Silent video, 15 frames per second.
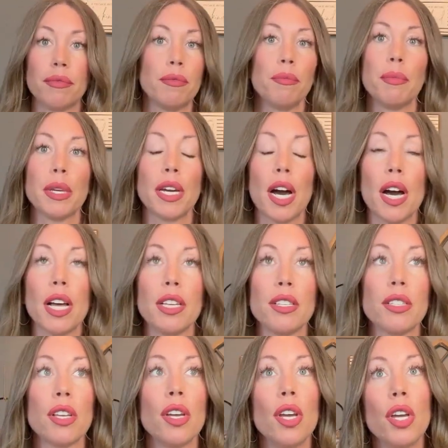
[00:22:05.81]

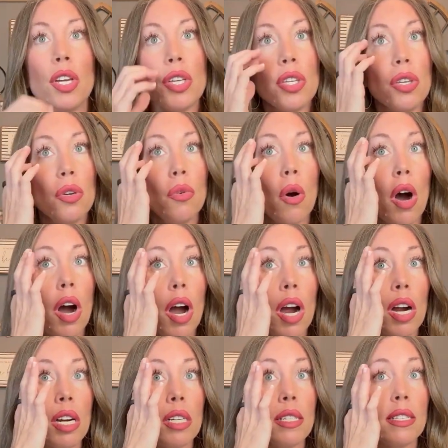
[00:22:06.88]
because you
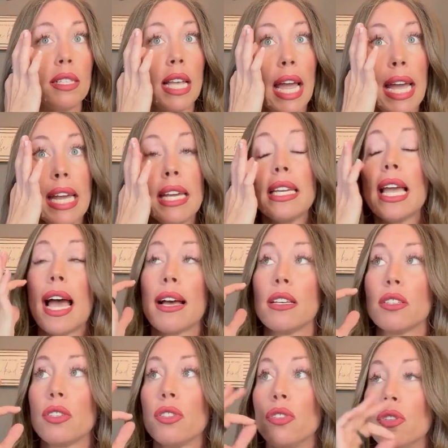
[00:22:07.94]
are saying
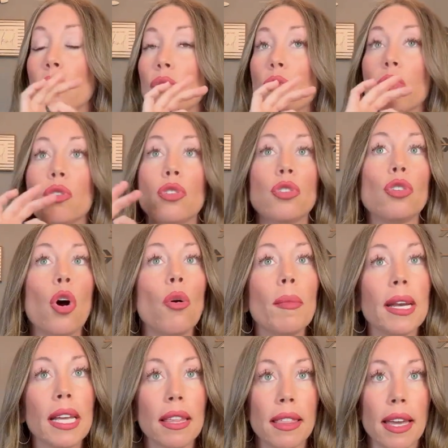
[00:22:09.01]
yes to so
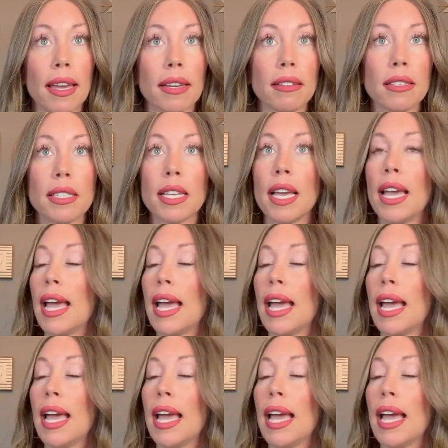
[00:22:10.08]
many things